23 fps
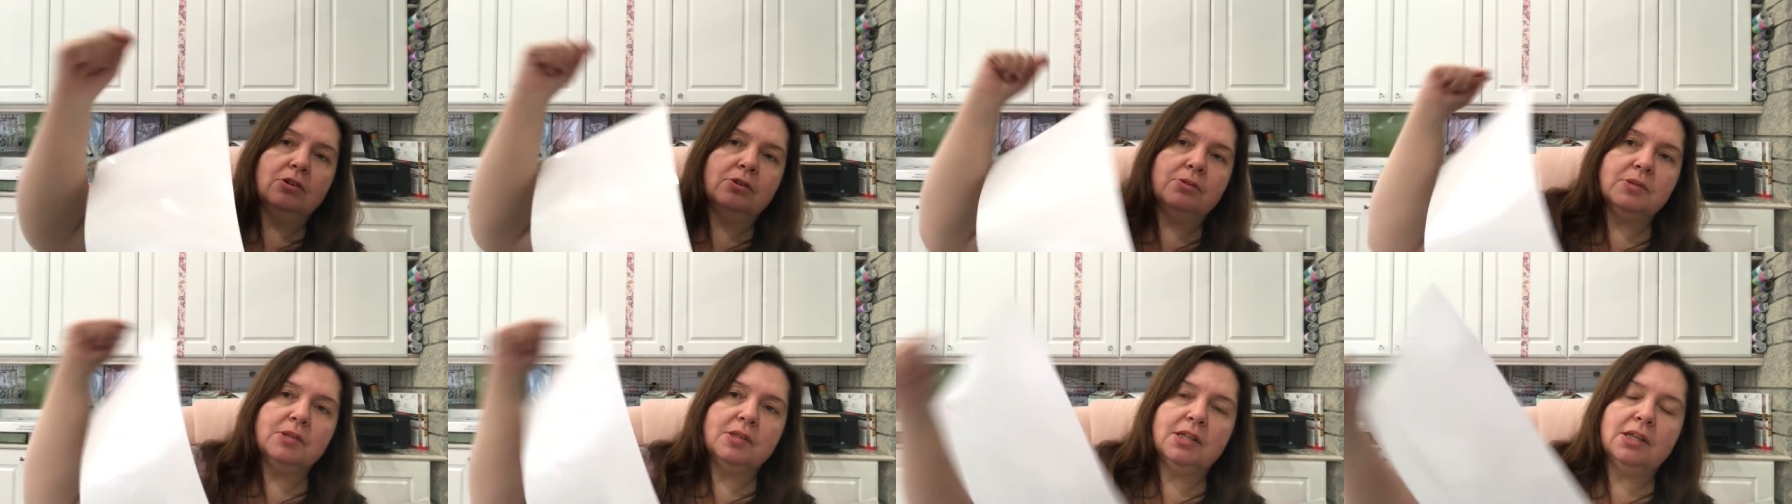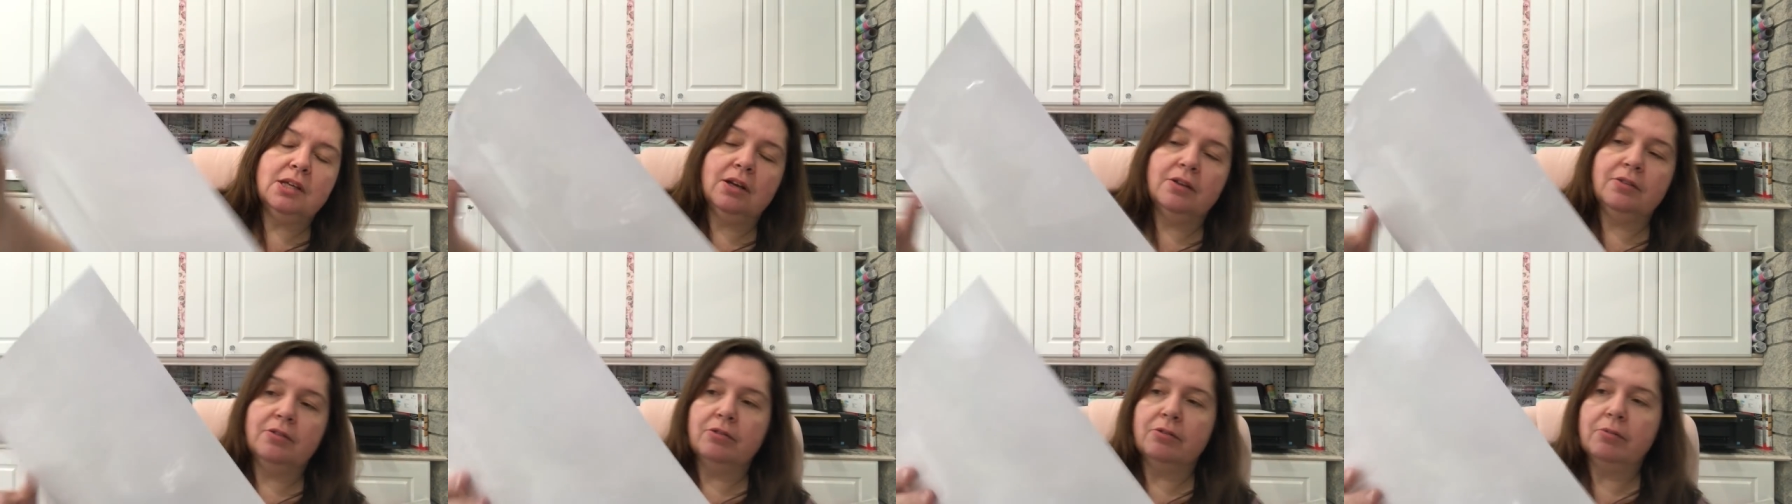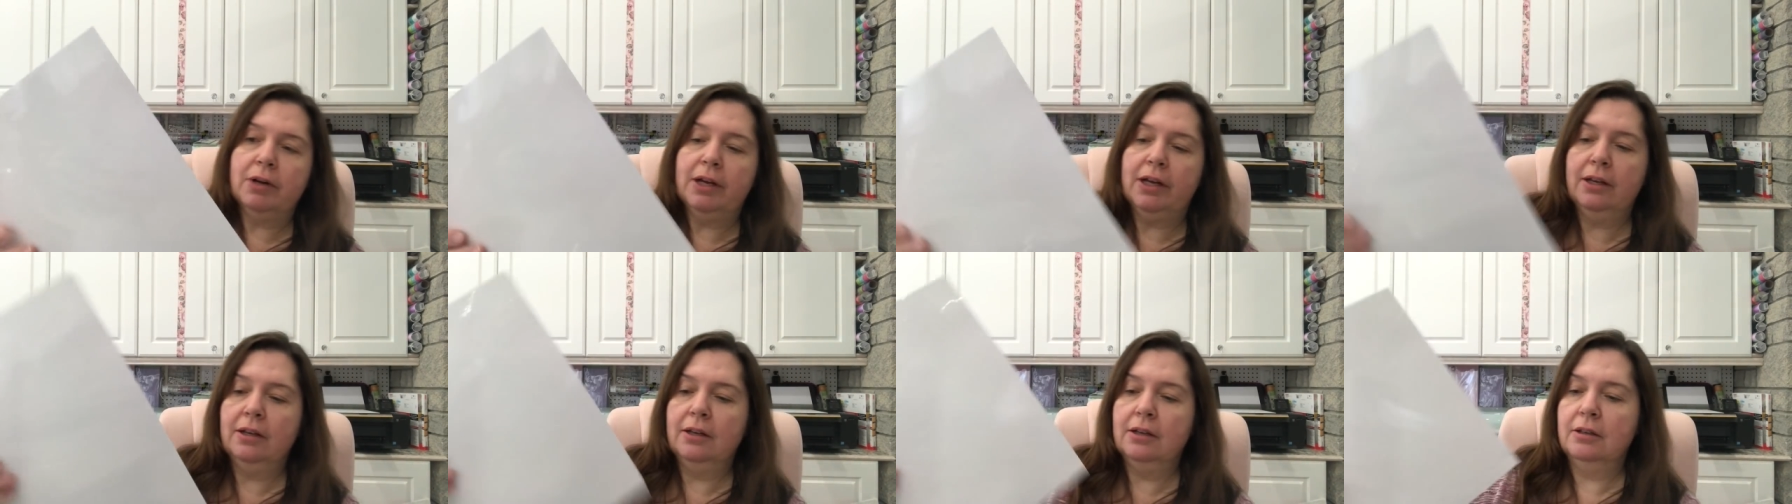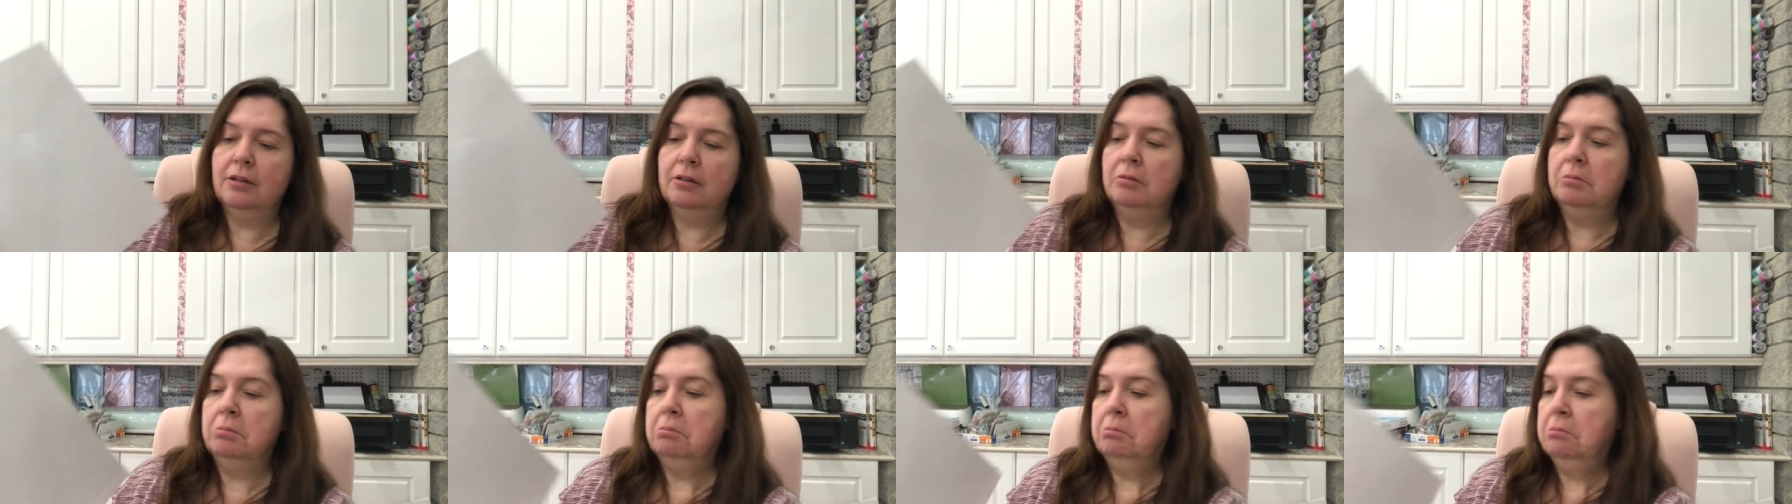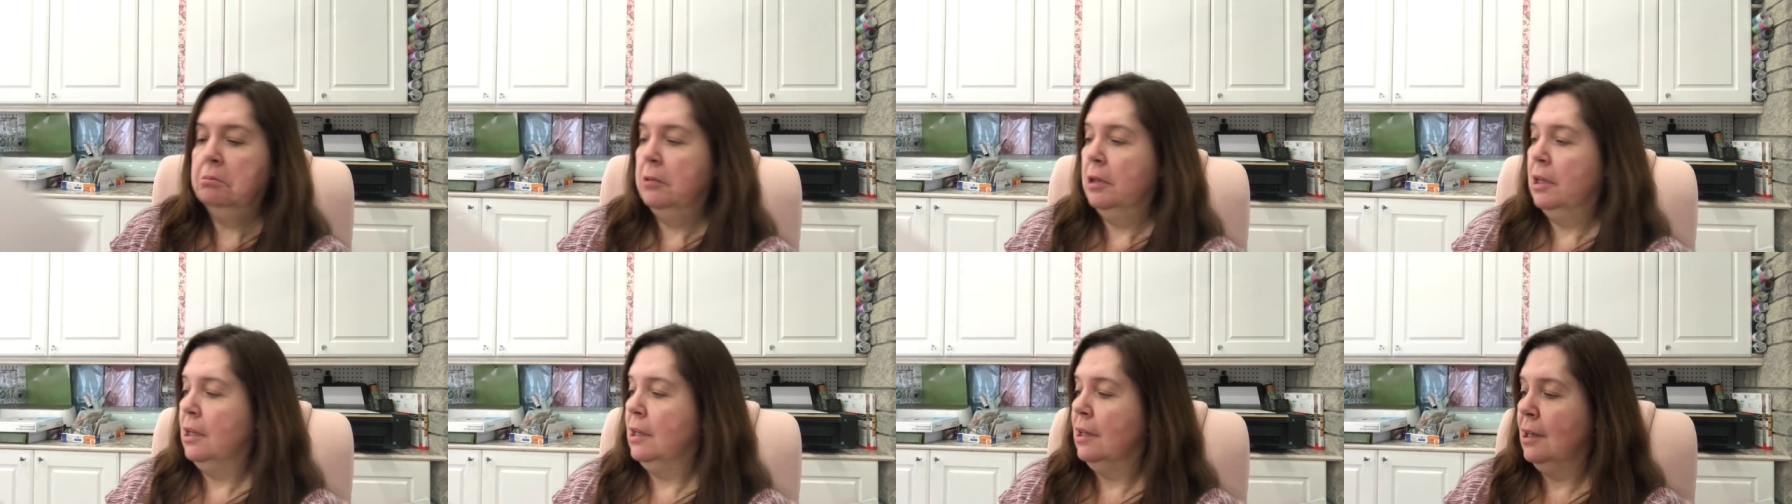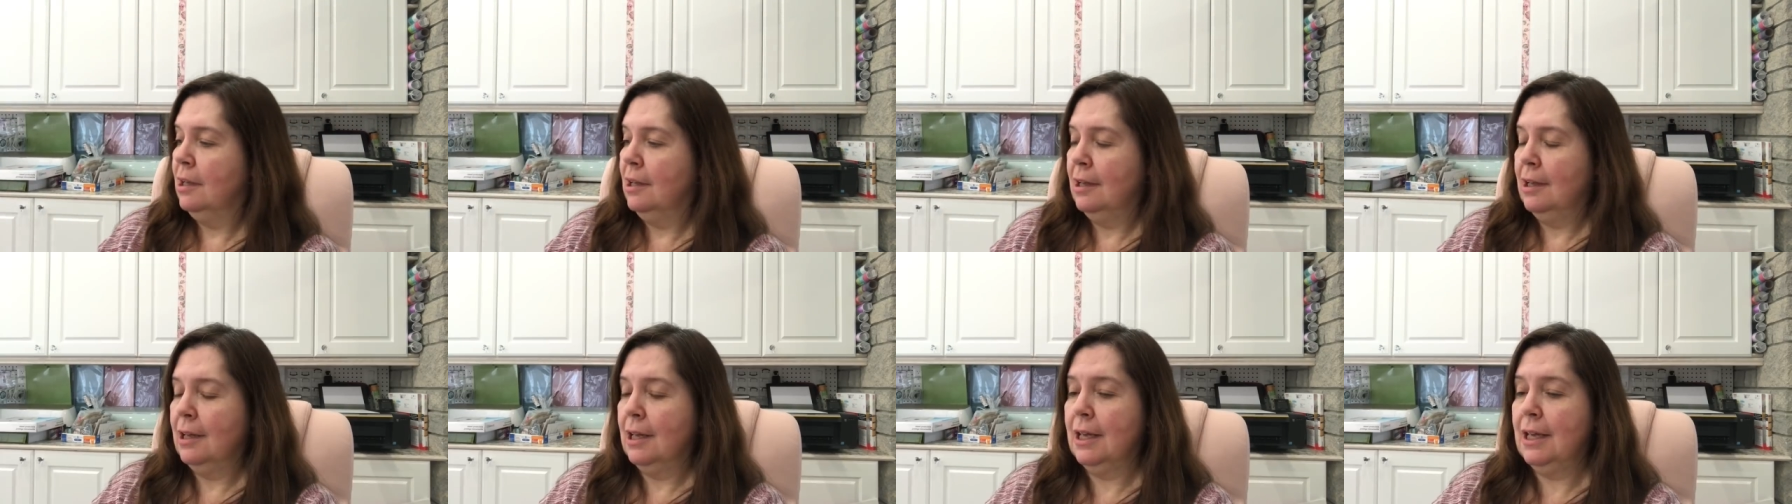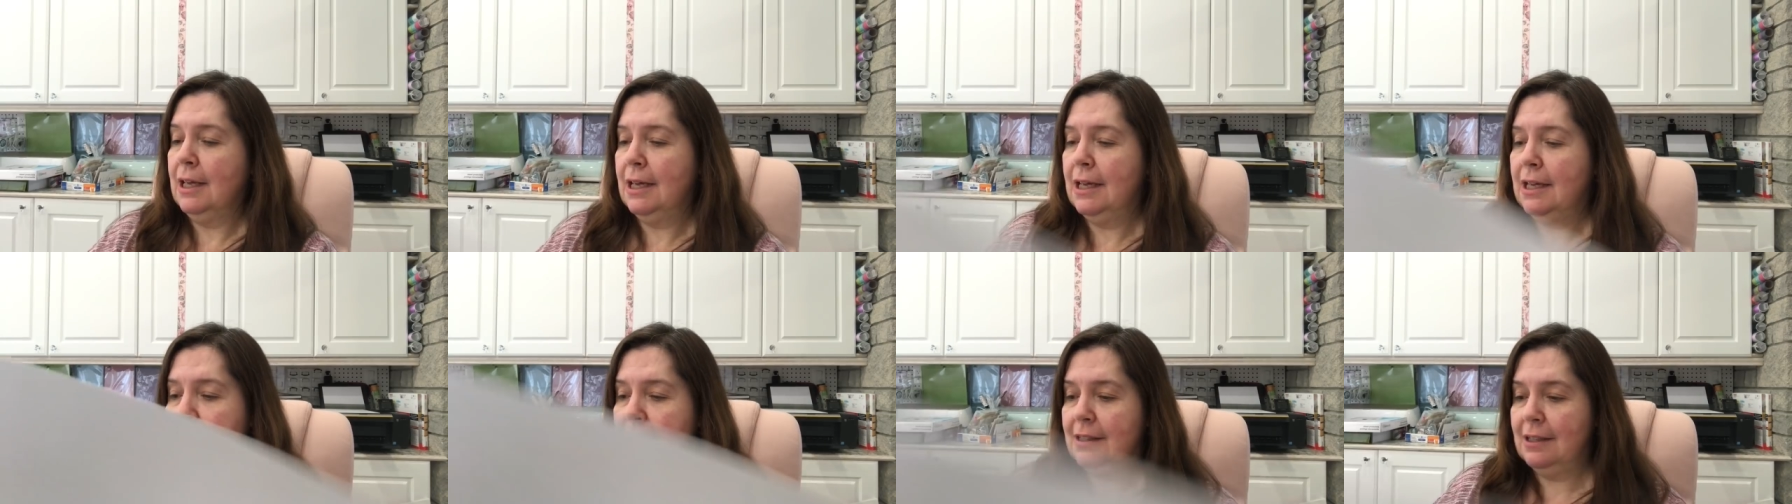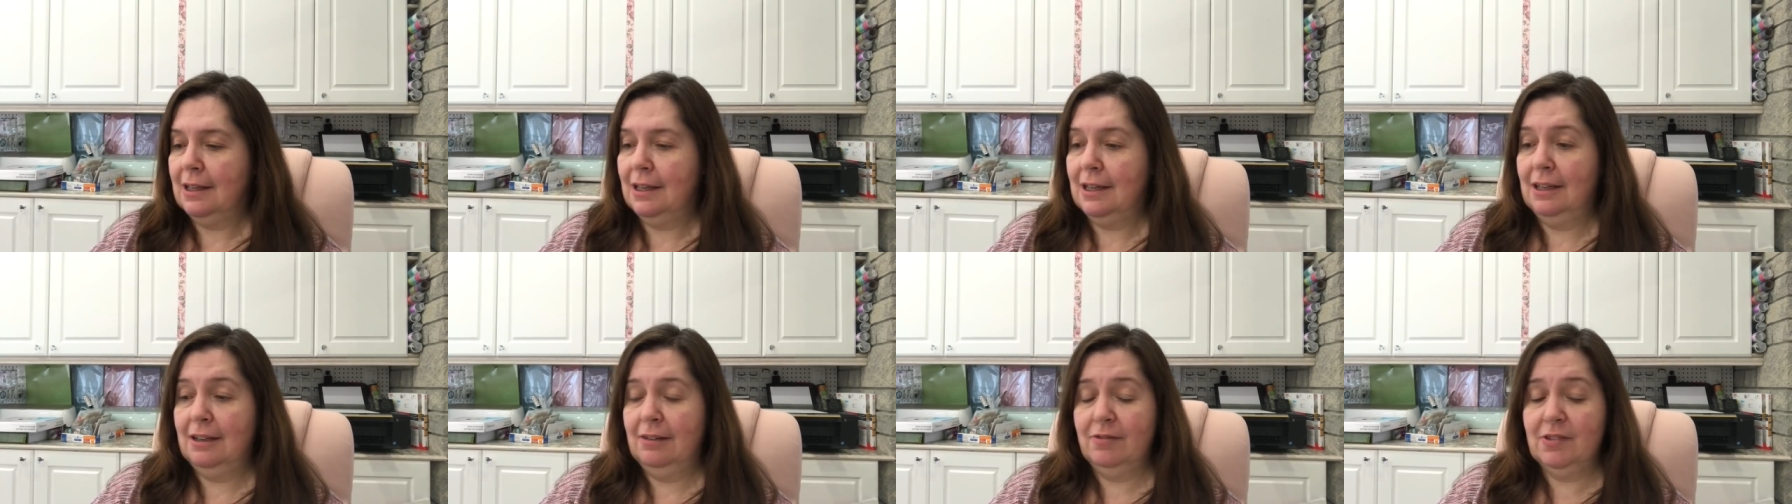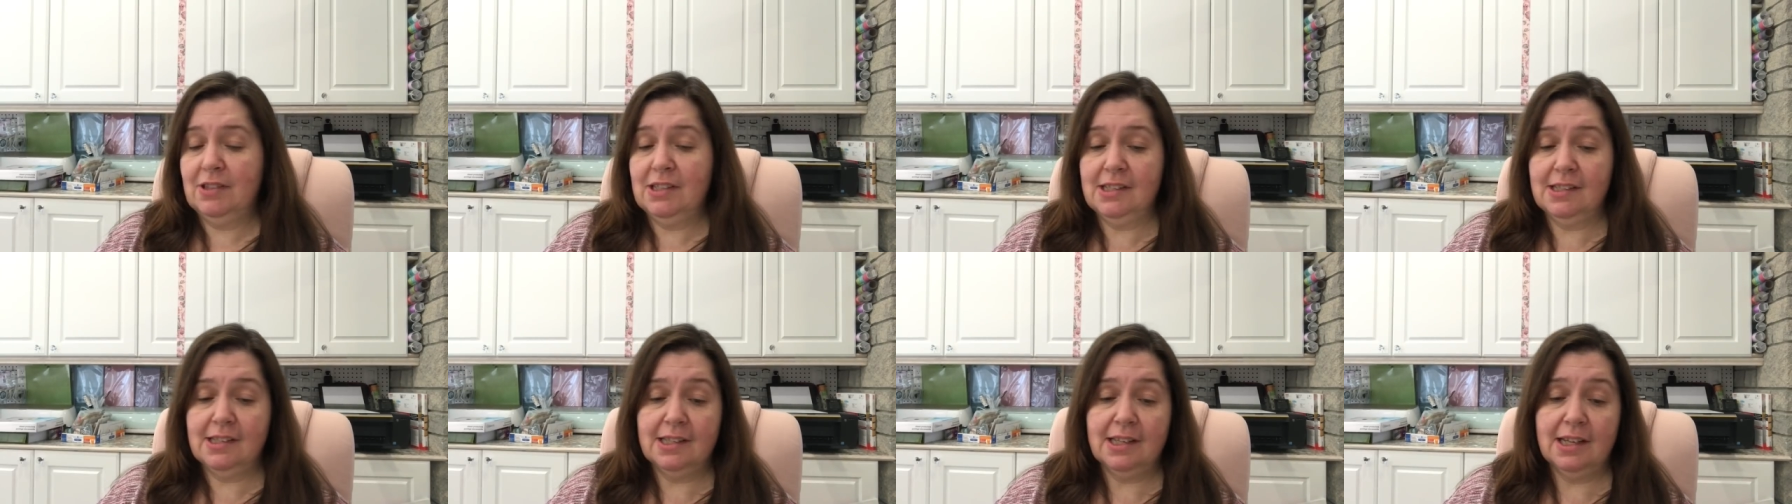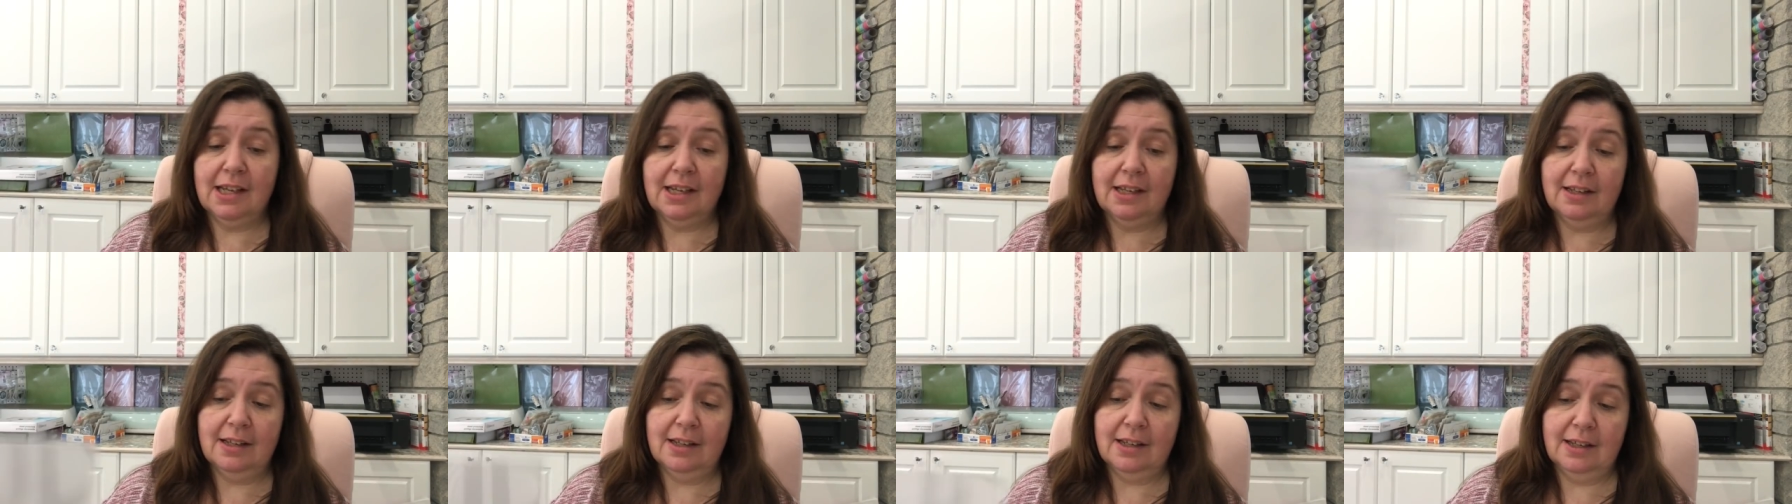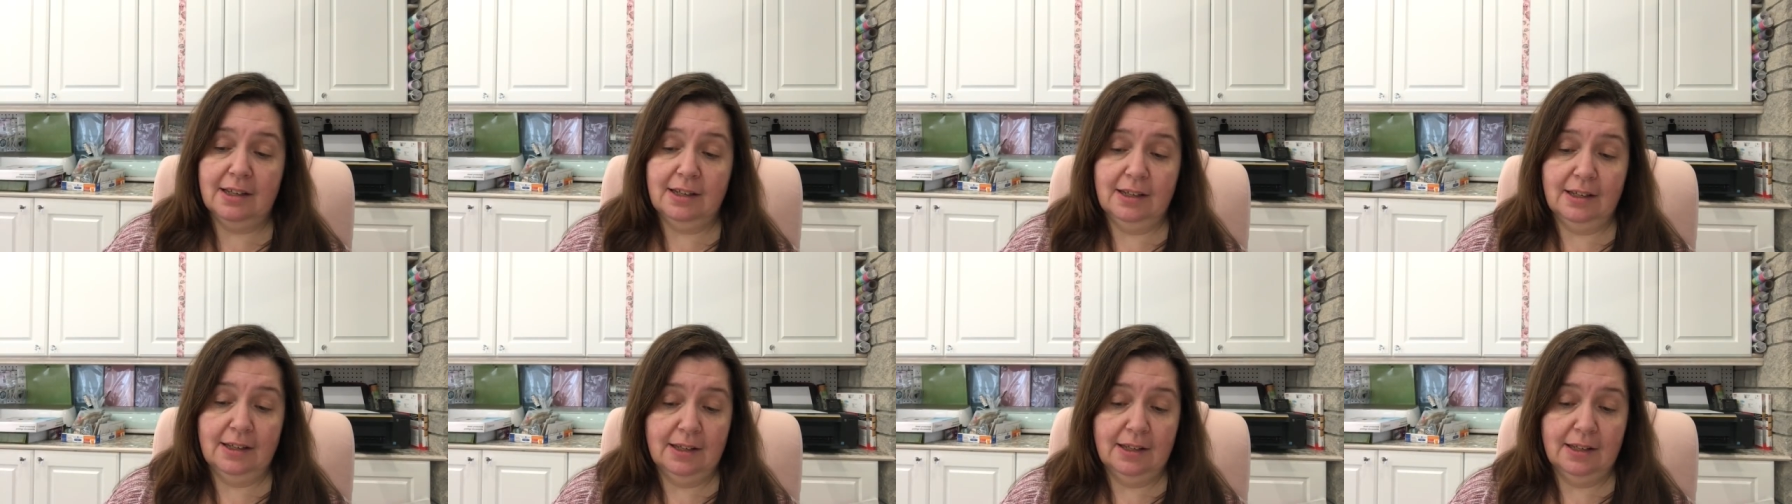goes the other way. And I have to say they